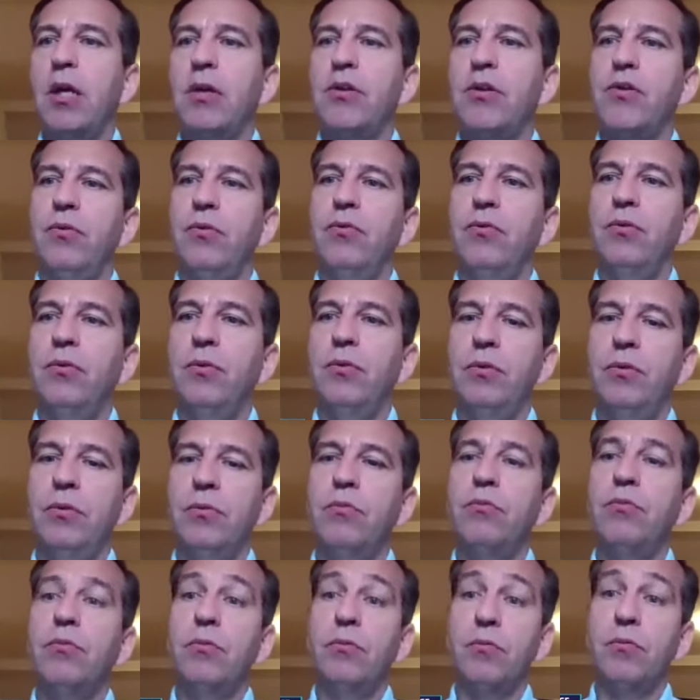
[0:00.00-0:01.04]

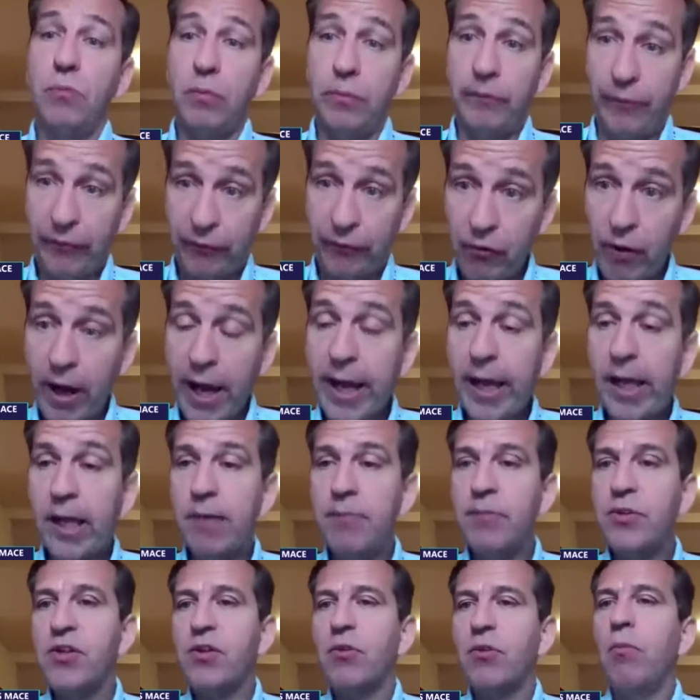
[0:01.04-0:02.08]
so
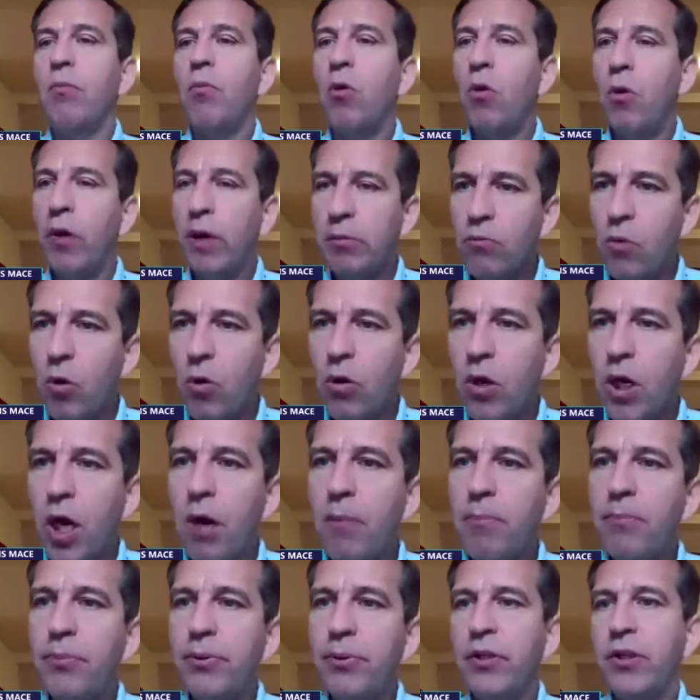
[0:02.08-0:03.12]
frames, so more and more
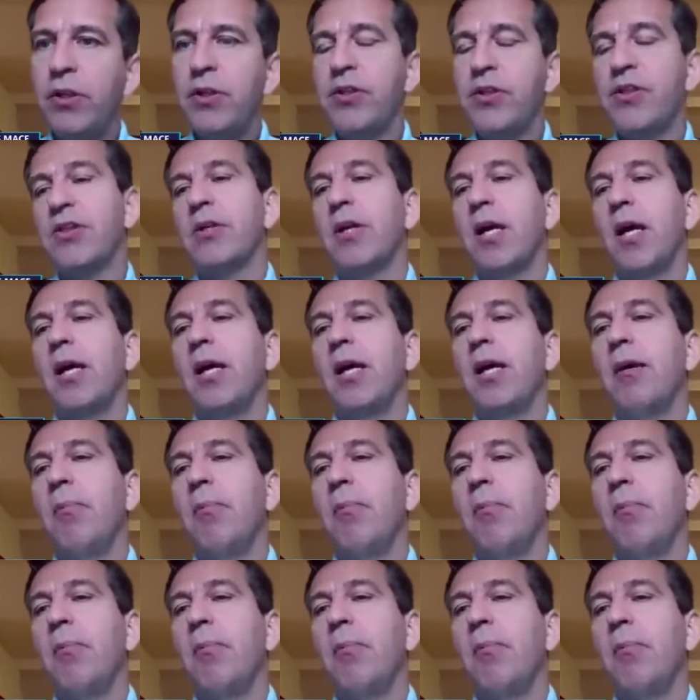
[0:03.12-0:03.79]
components